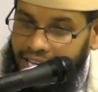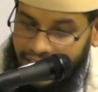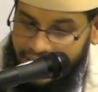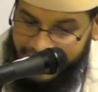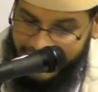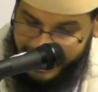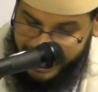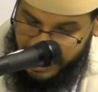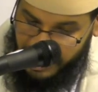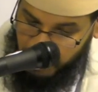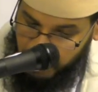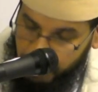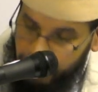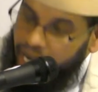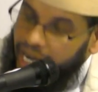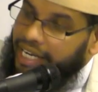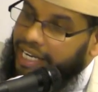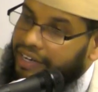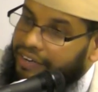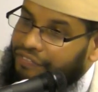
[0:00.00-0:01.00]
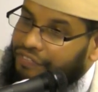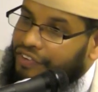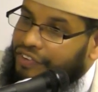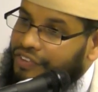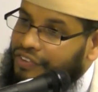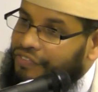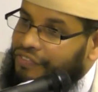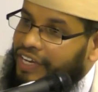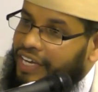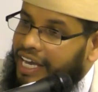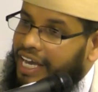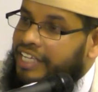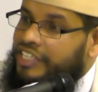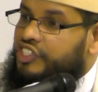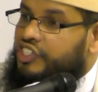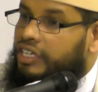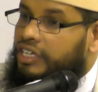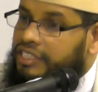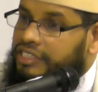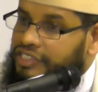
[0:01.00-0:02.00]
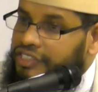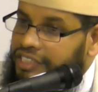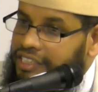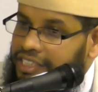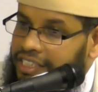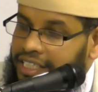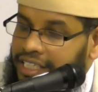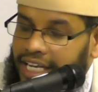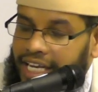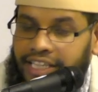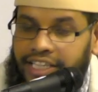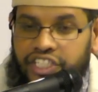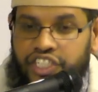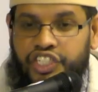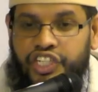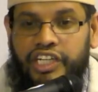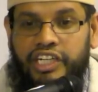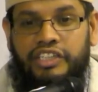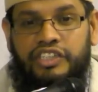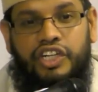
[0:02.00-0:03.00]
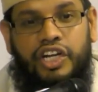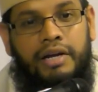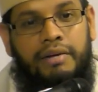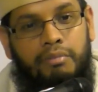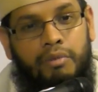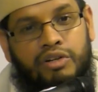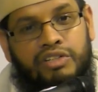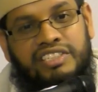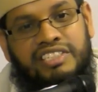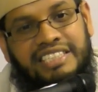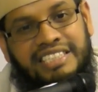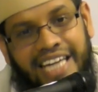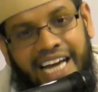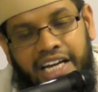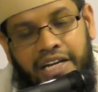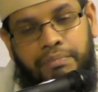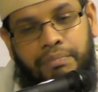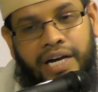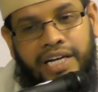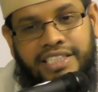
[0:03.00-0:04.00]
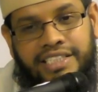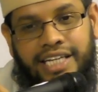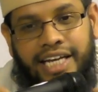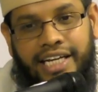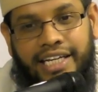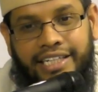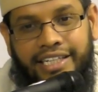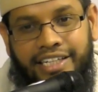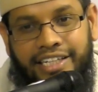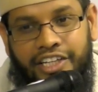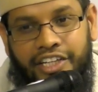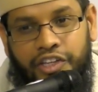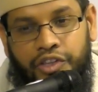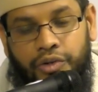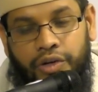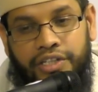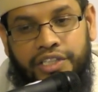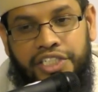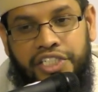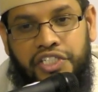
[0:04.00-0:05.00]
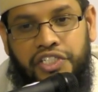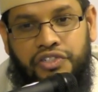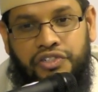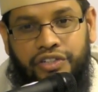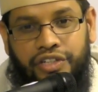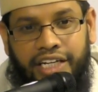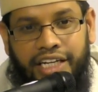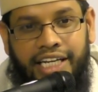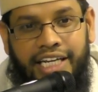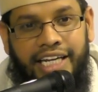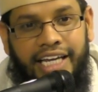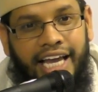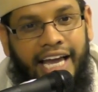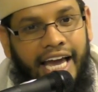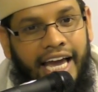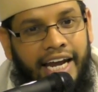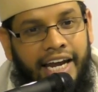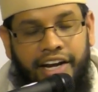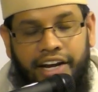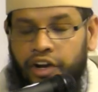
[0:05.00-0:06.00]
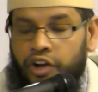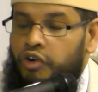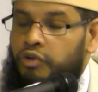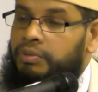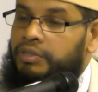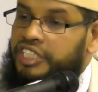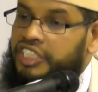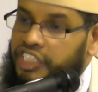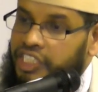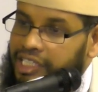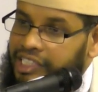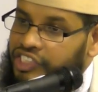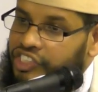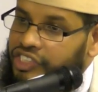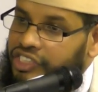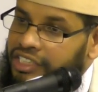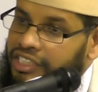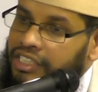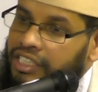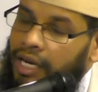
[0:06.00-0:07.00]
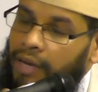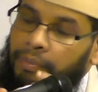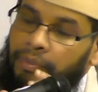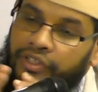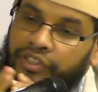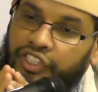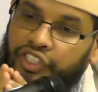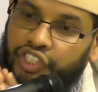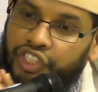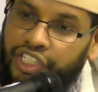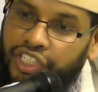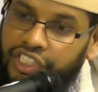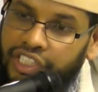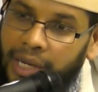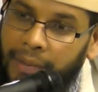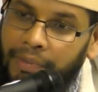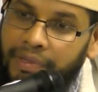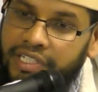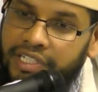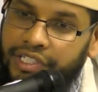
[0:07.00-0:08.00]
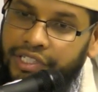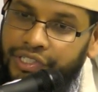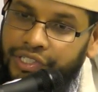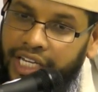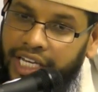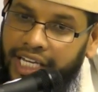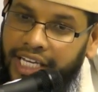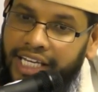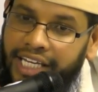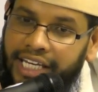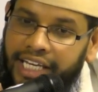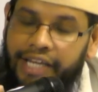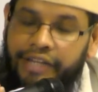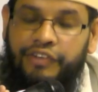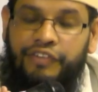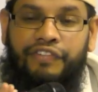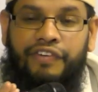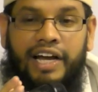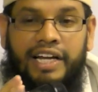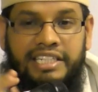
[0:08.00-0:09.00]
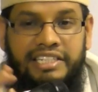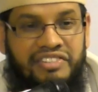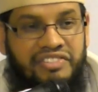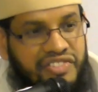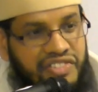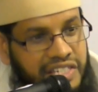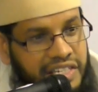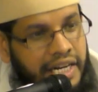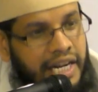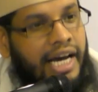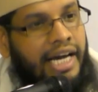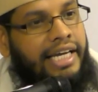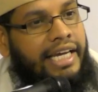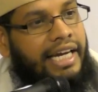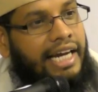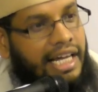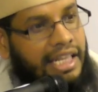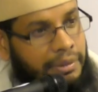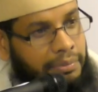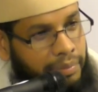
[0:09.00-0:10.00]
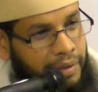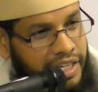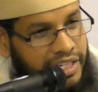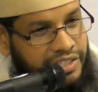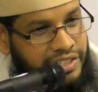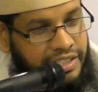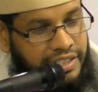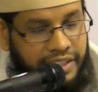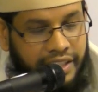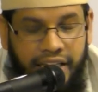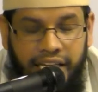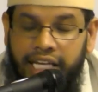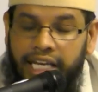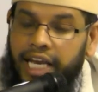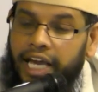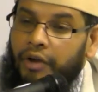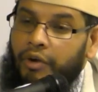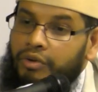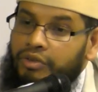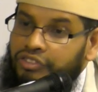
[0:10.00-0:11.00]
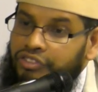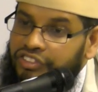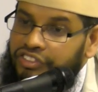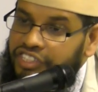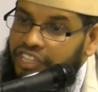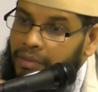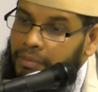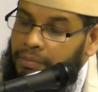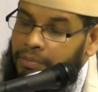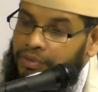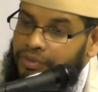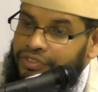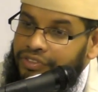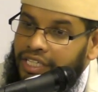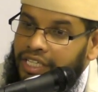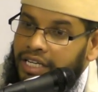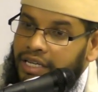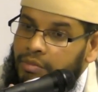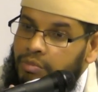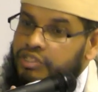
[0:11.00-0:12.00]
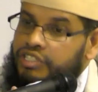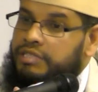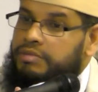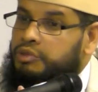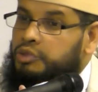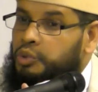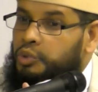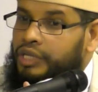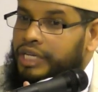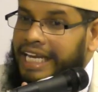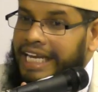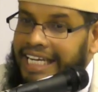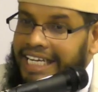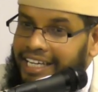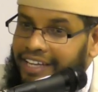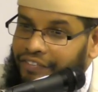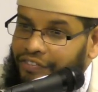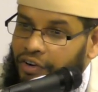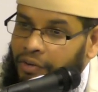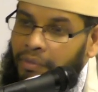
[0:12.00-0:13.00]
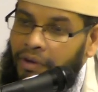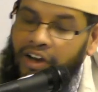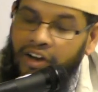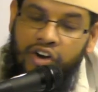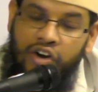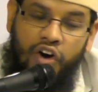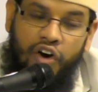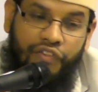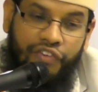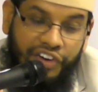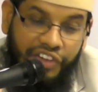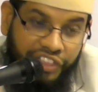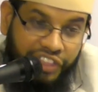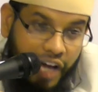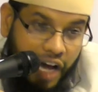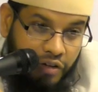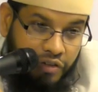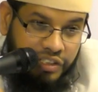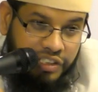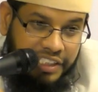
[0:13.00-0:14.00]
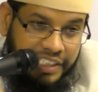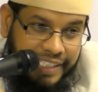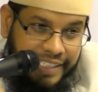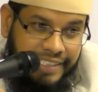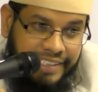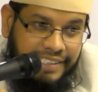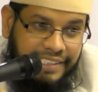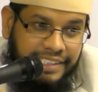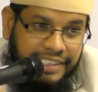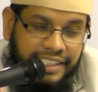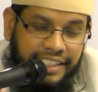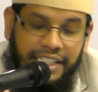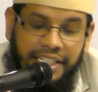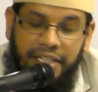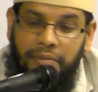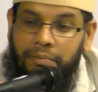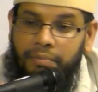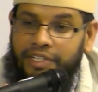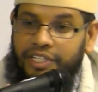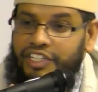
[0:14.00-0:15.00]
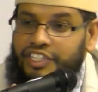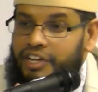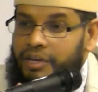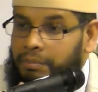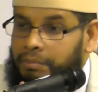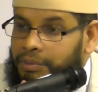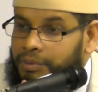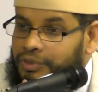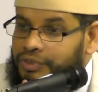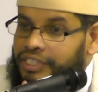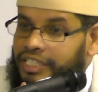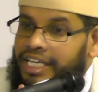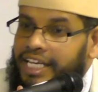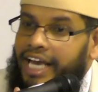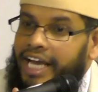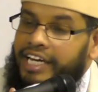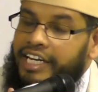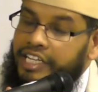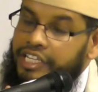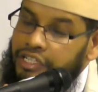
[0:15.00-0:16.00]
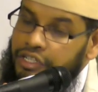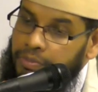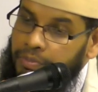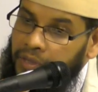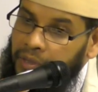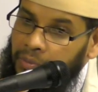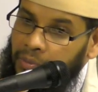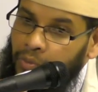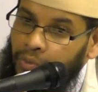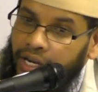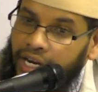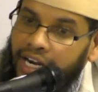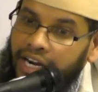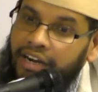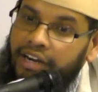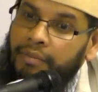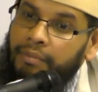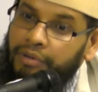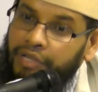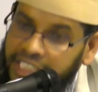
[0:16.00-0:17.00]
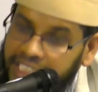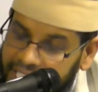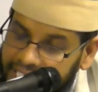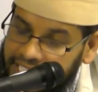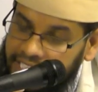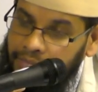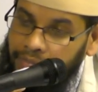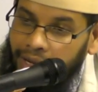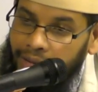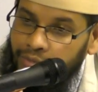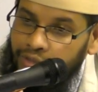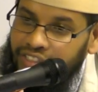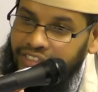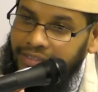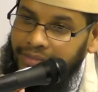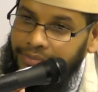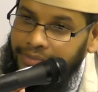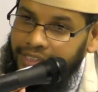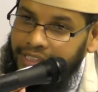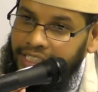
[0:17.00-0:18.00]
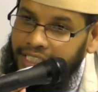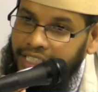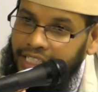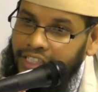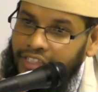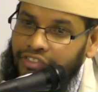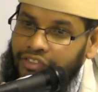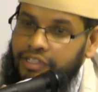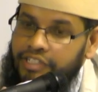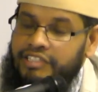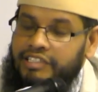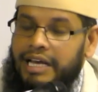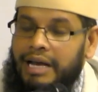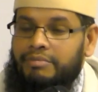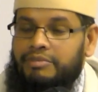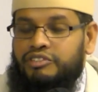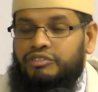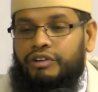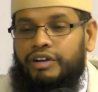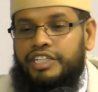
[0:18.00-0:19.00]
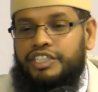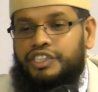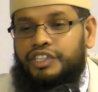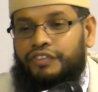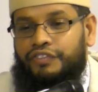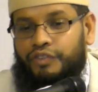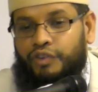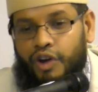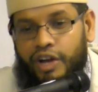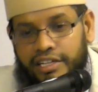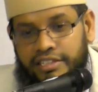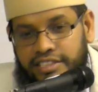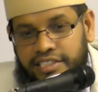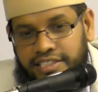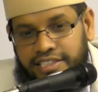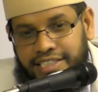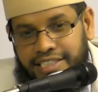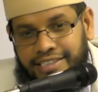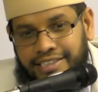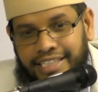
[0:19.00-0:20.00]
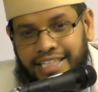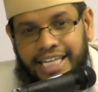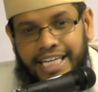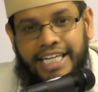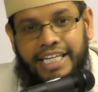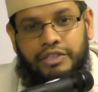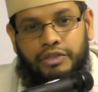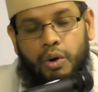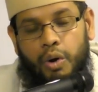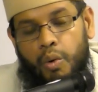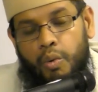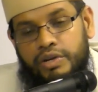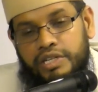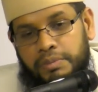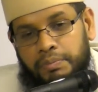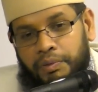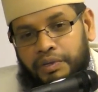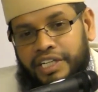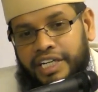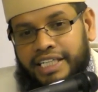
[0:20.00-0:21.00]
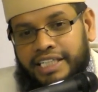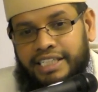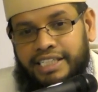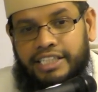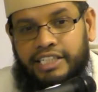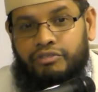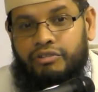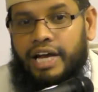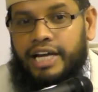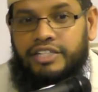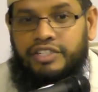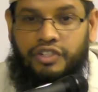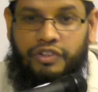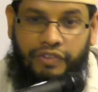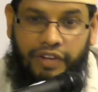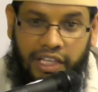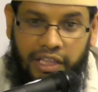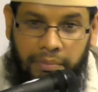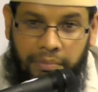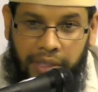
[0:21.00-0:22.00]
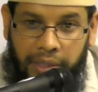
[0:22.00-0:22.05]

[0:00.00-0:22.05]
And this is right in front of a church, and the church and mosque side by side throughout history, and nobody touched upon the church up until today. And you find this in Sinai and other places. And also the temples. Muslims ruled India for about over 1,000 years, but the temples and Hindu people were protected by Muslims. So Islam is a religion of coexistence. It's always protected the rights of other